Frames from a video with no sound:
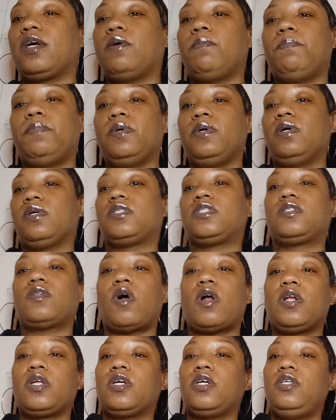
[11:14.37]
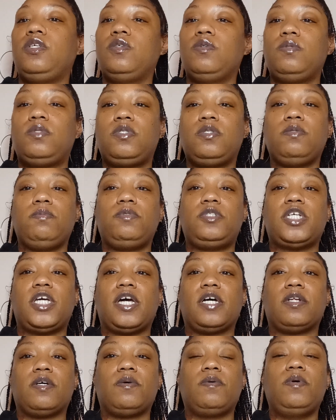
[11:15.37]
a book, starting a YouTube
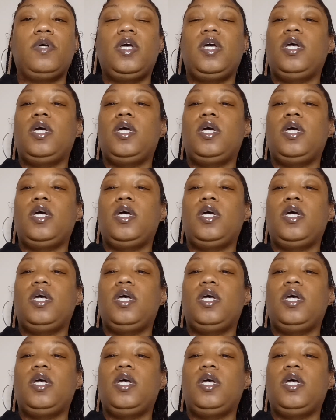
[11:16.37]
channel,